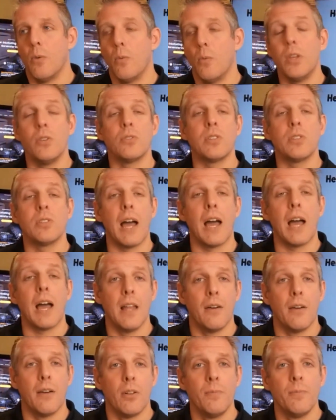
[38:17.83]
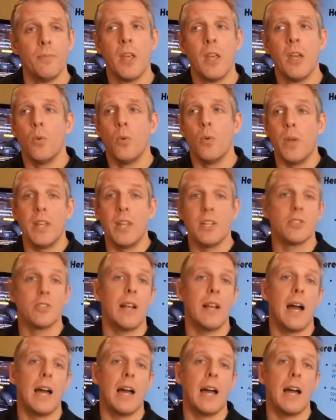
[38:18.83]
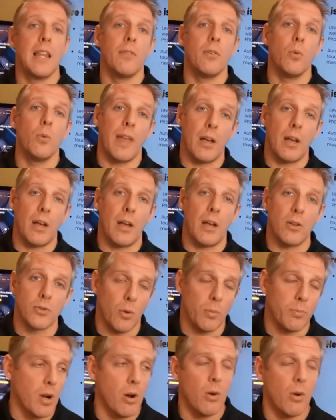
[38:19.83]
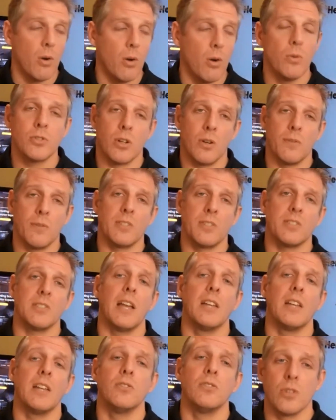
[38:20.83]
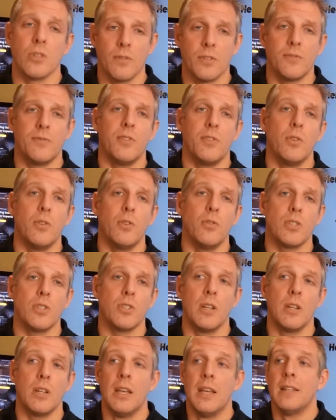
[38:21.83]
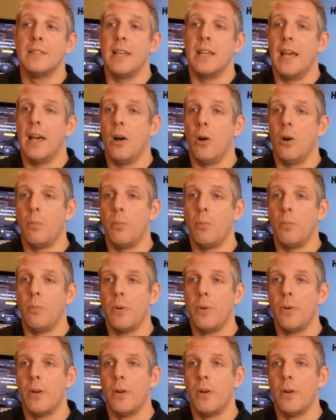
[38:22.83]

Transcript: We use High Level. We integrate High Level with House Call Pro, Service Titan, Service Fusion to help